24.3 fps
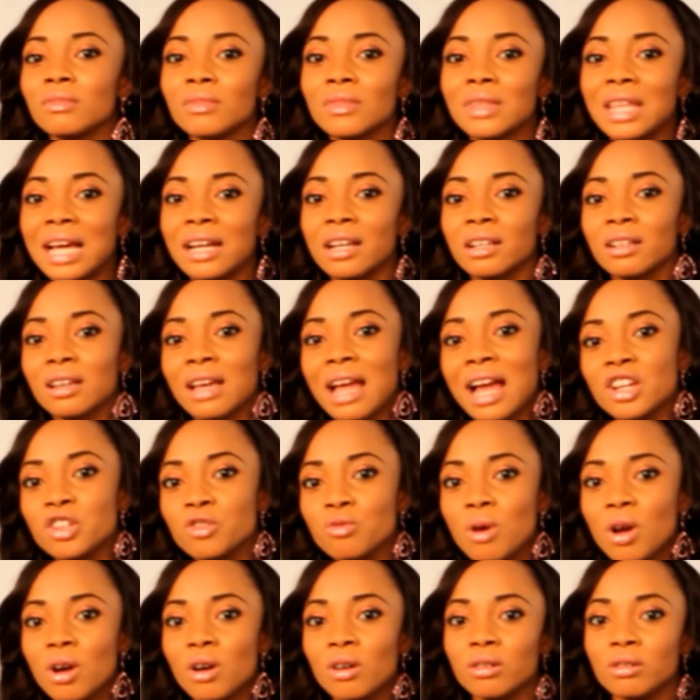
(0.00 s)
that
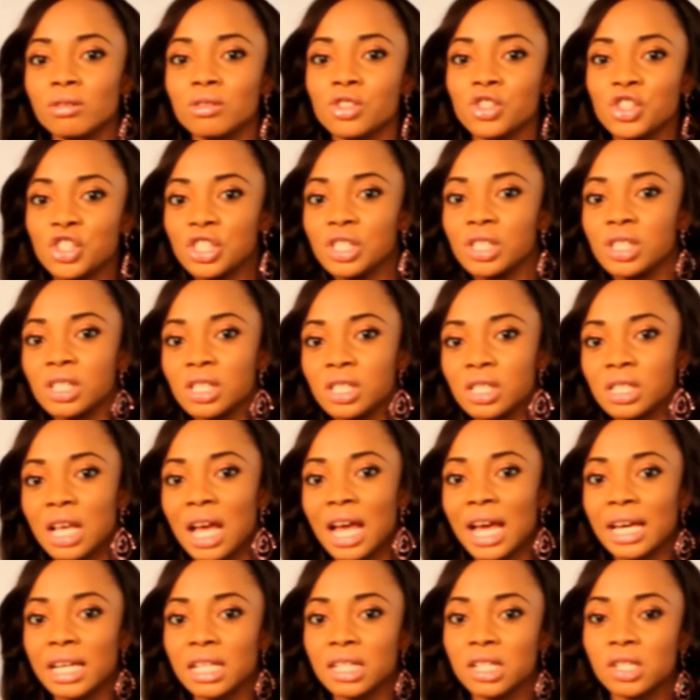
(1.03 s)
casual gist
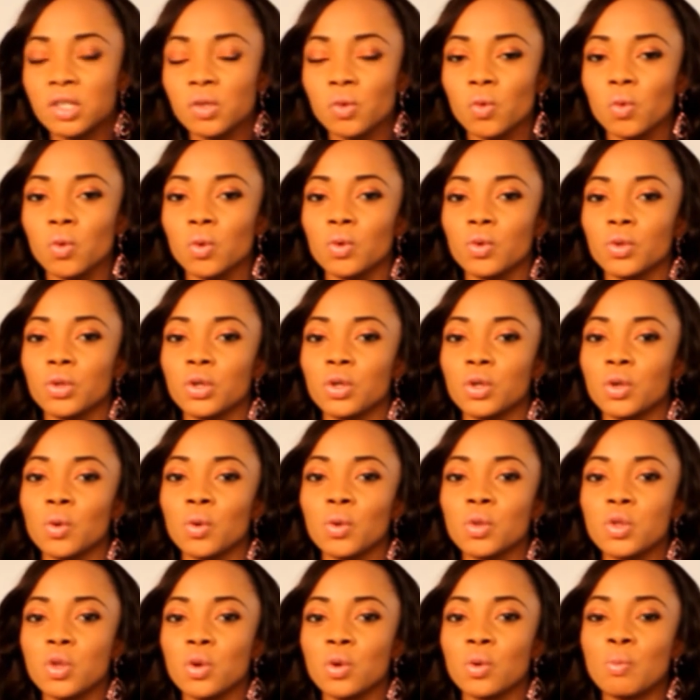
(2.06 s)
sites, or you
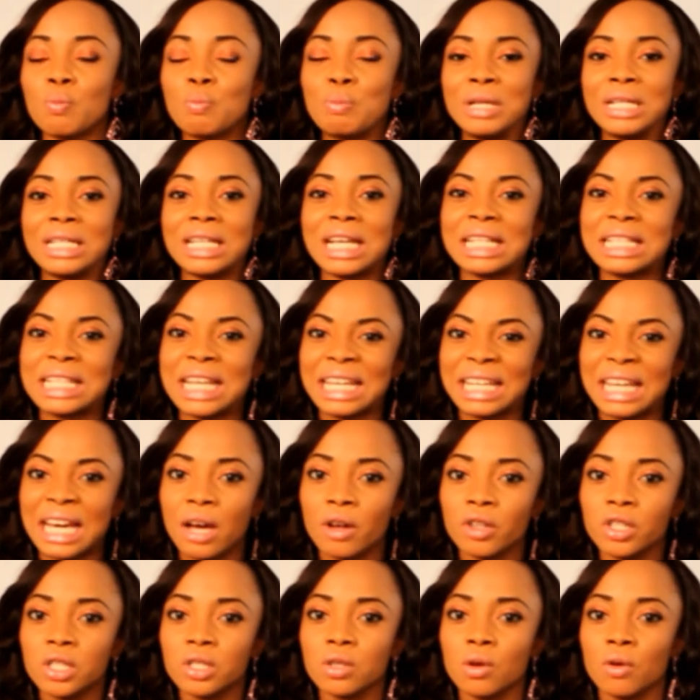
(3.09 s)
know, the media
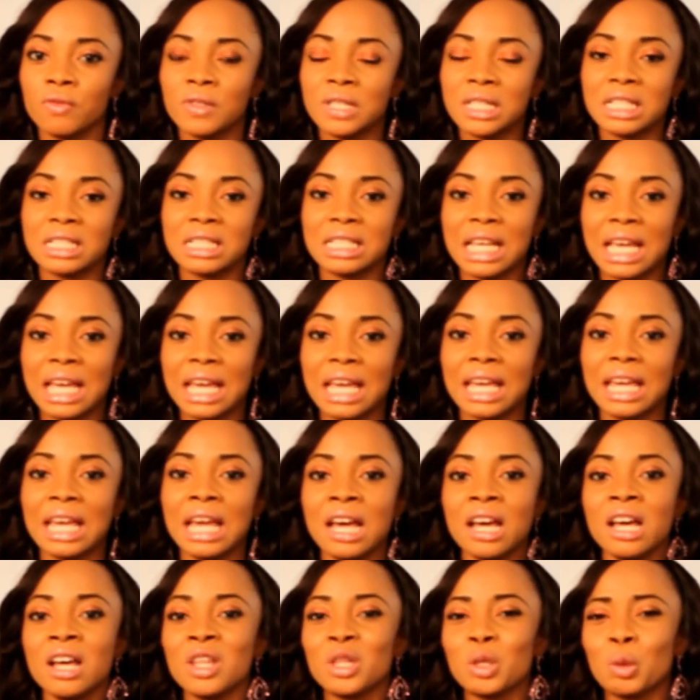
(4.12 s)
takeouts of today,
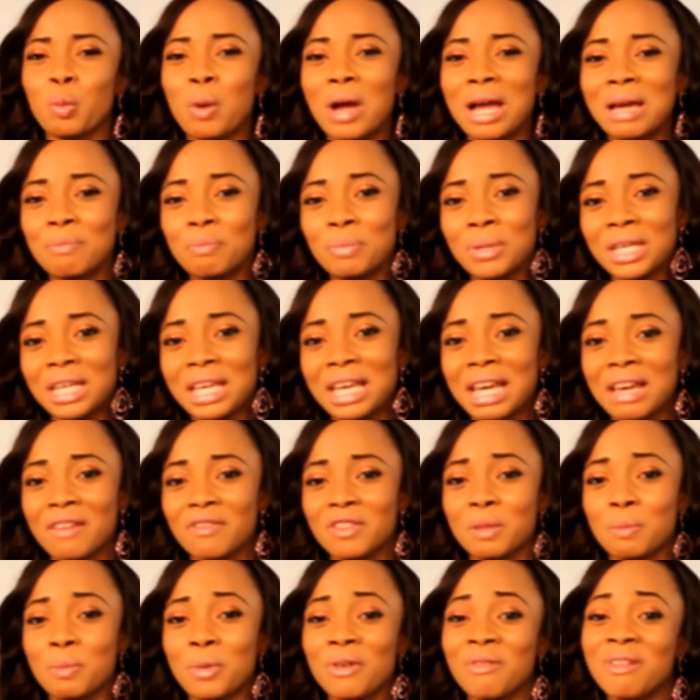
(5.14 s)
the
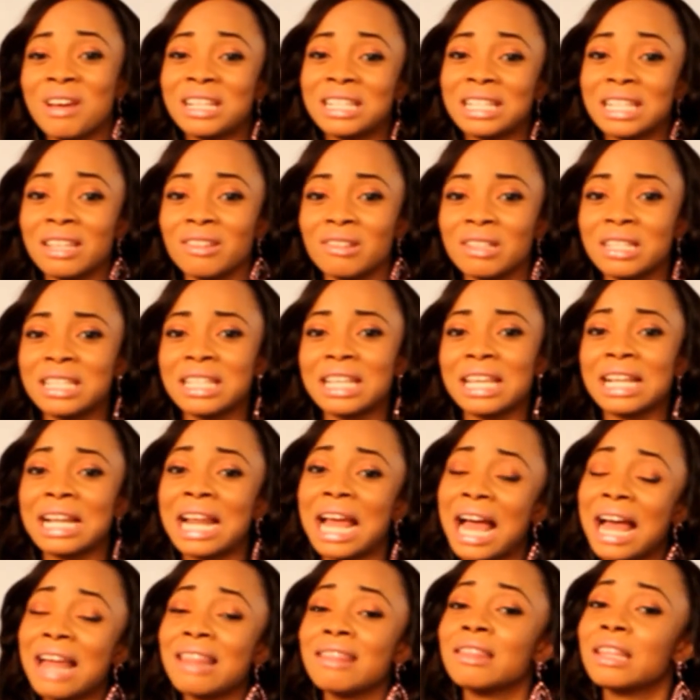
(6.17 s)
YBF, the Perez Hilton,
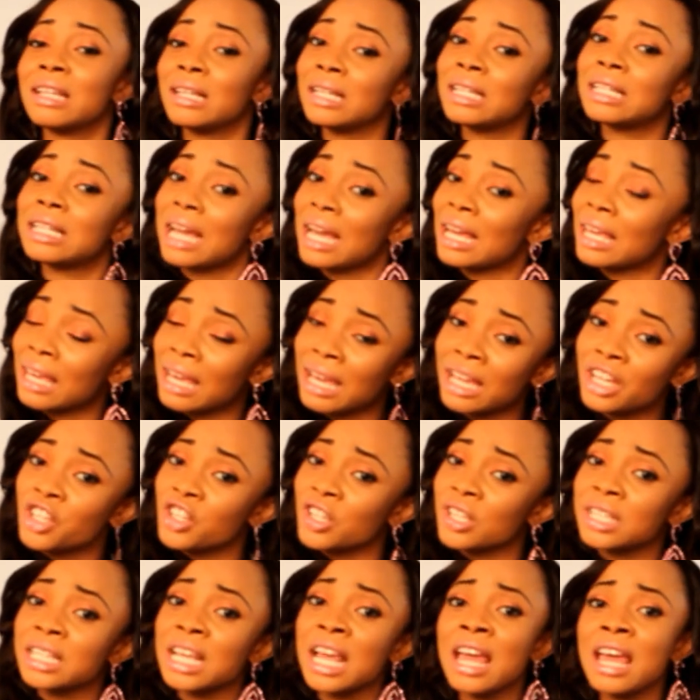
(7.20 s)
and the Linda
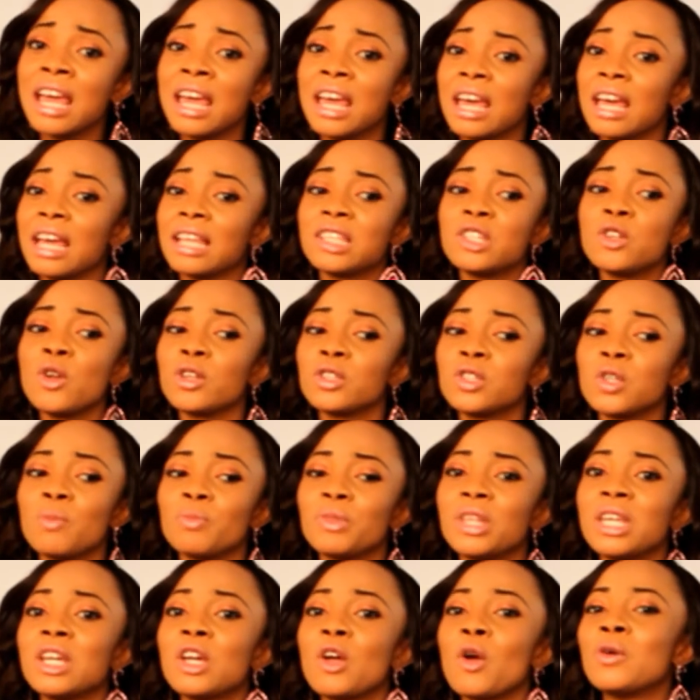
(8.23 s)
Ikeji's. It's not
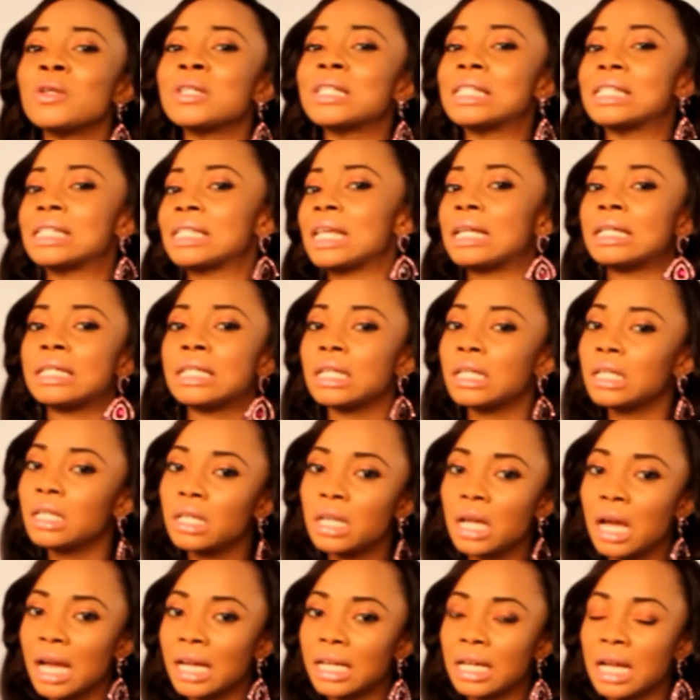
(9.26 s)
something condescending.
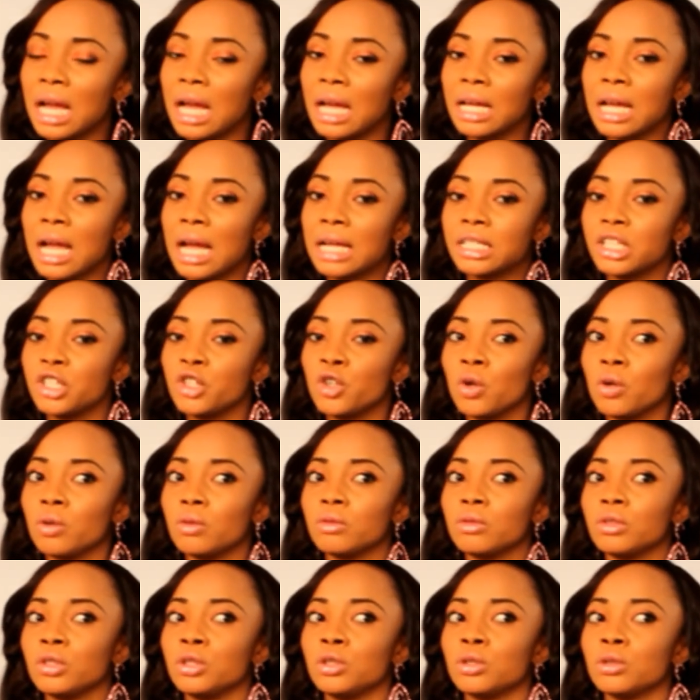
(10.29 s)
I do not,
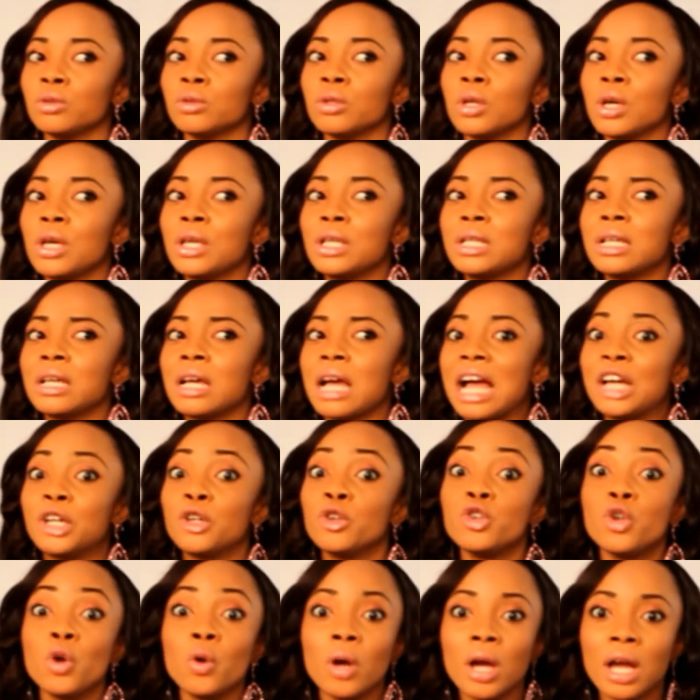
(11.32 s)
you know, I
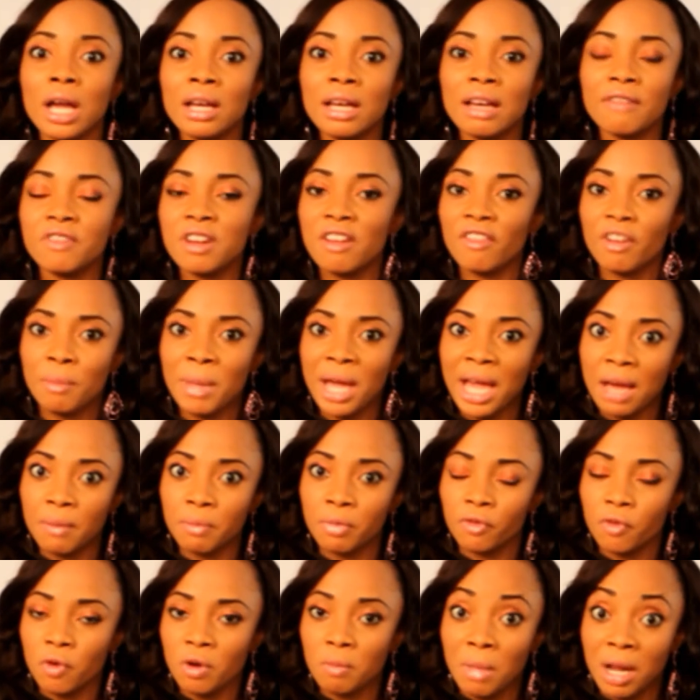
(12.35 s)
don't know her. I've never met her
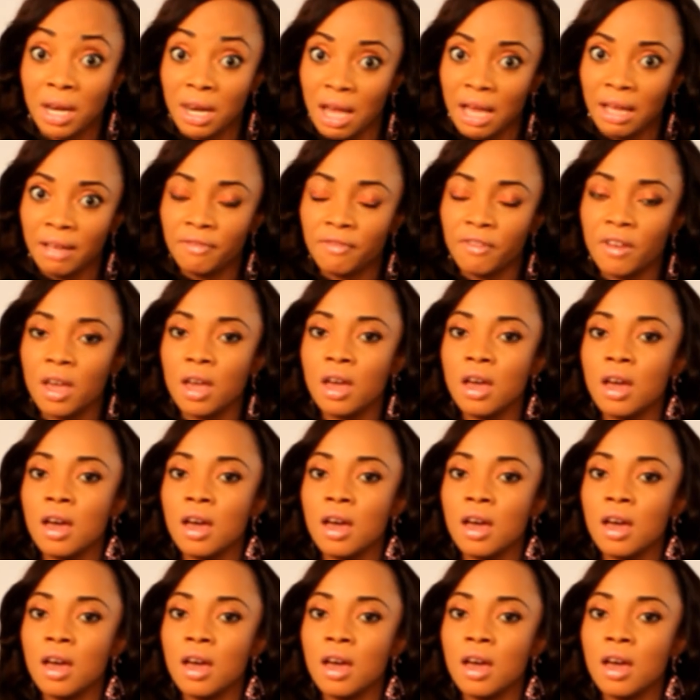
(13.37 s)
before in my life.